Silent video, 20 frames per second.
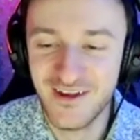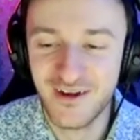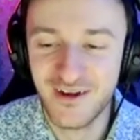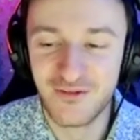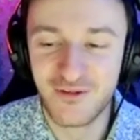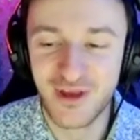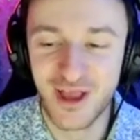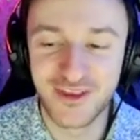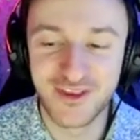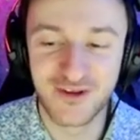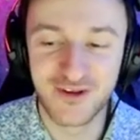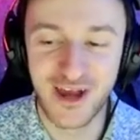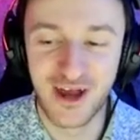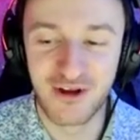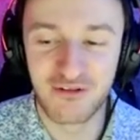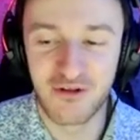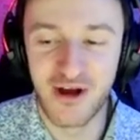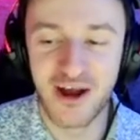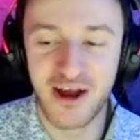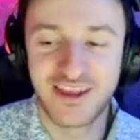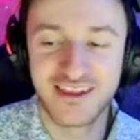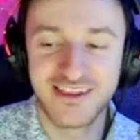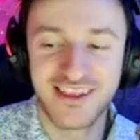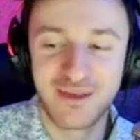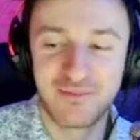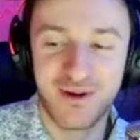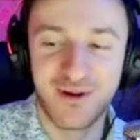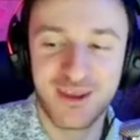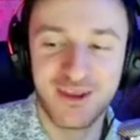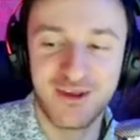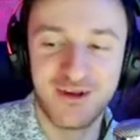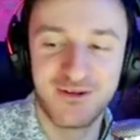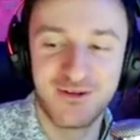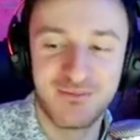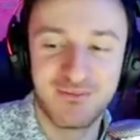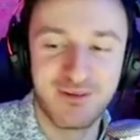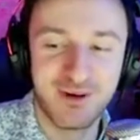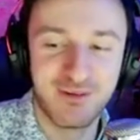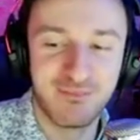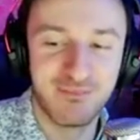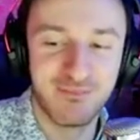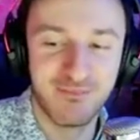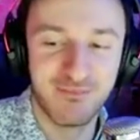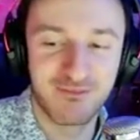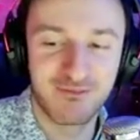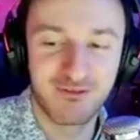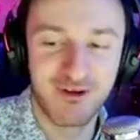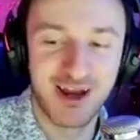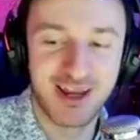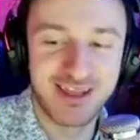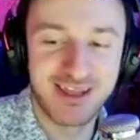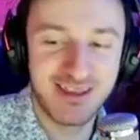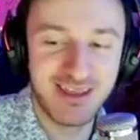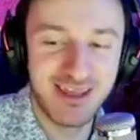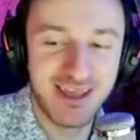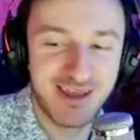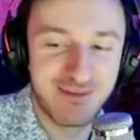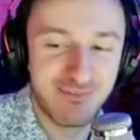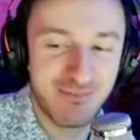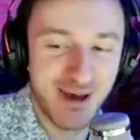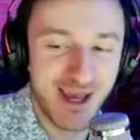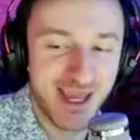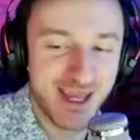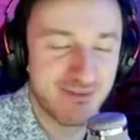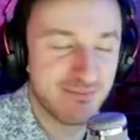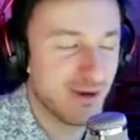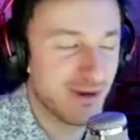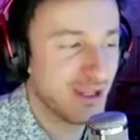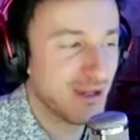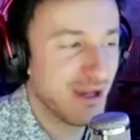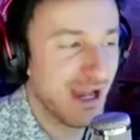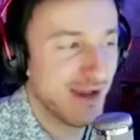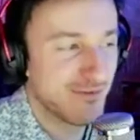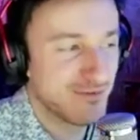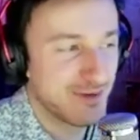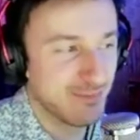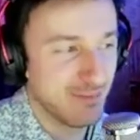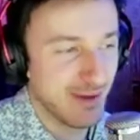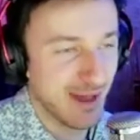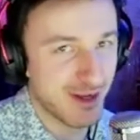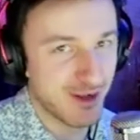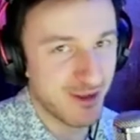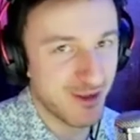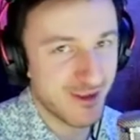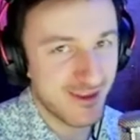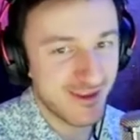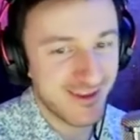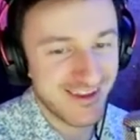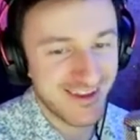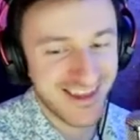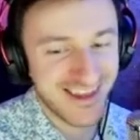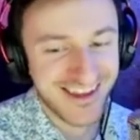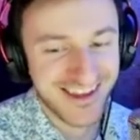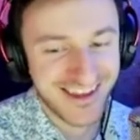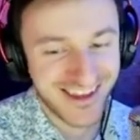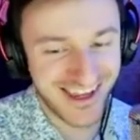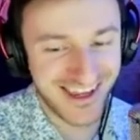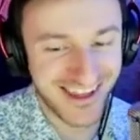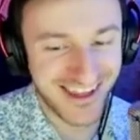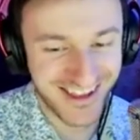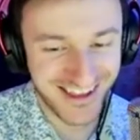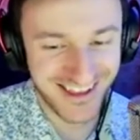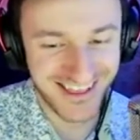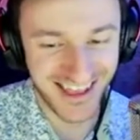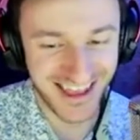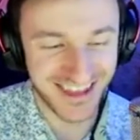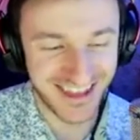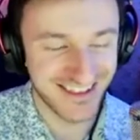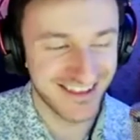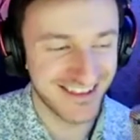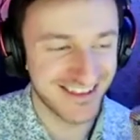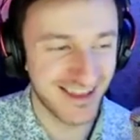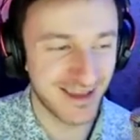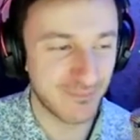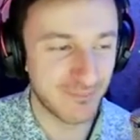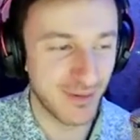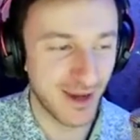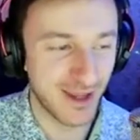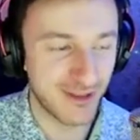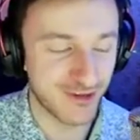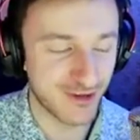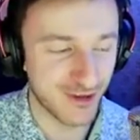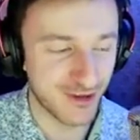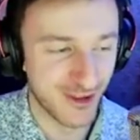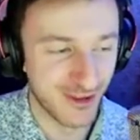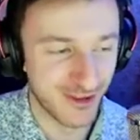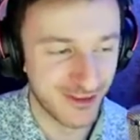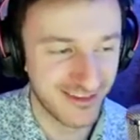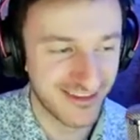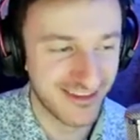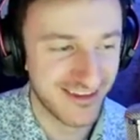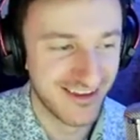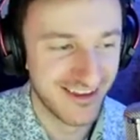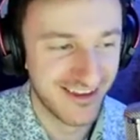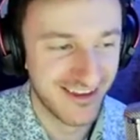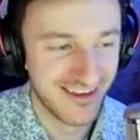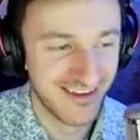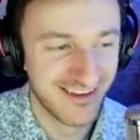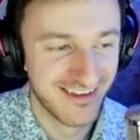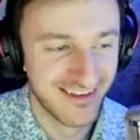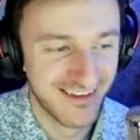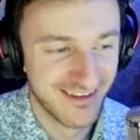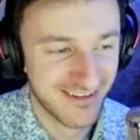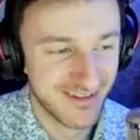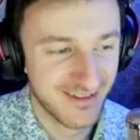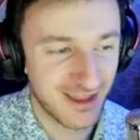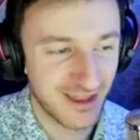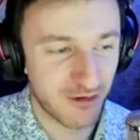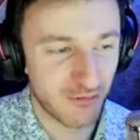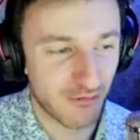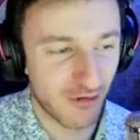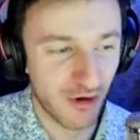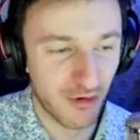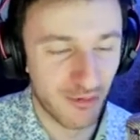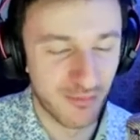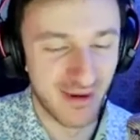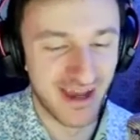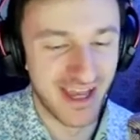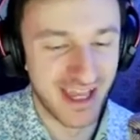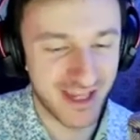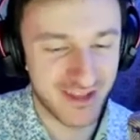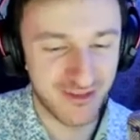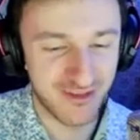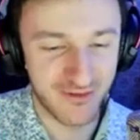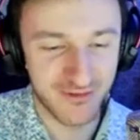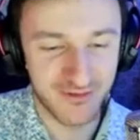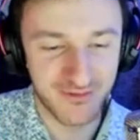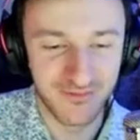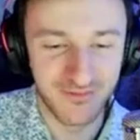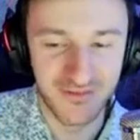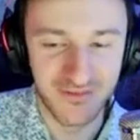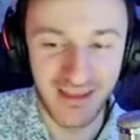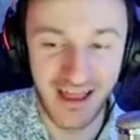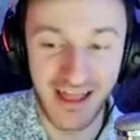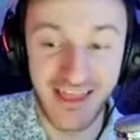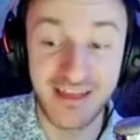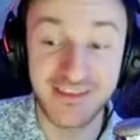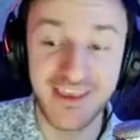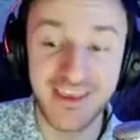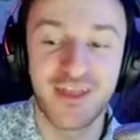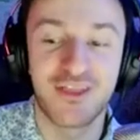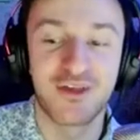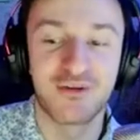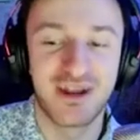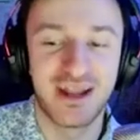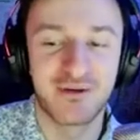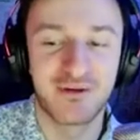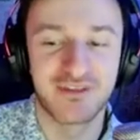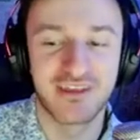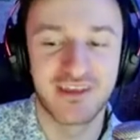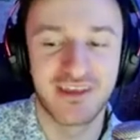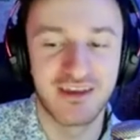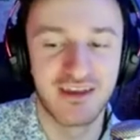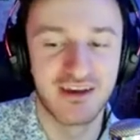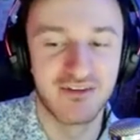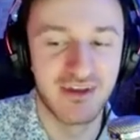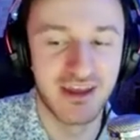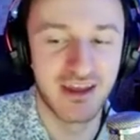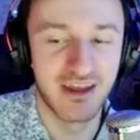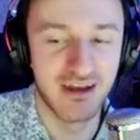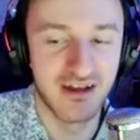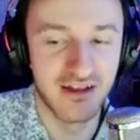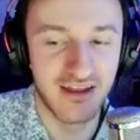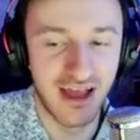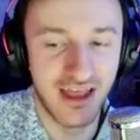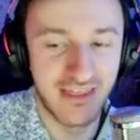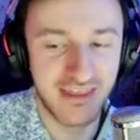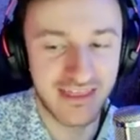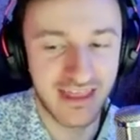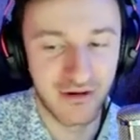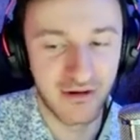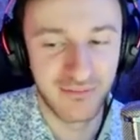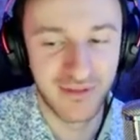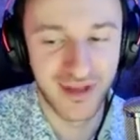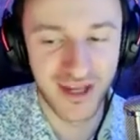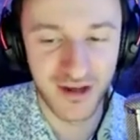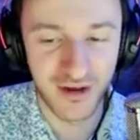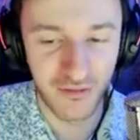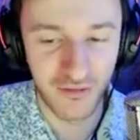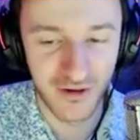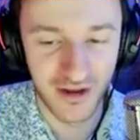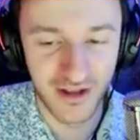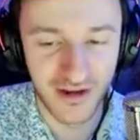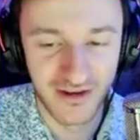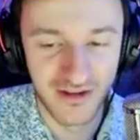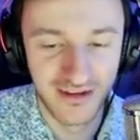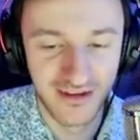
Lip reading: We also got Rocket League, but Rocket League bikes, but you have to pedal, like bicycles, like road bikes. That's the other one I was thinking of, Agil. I think that would be a good one.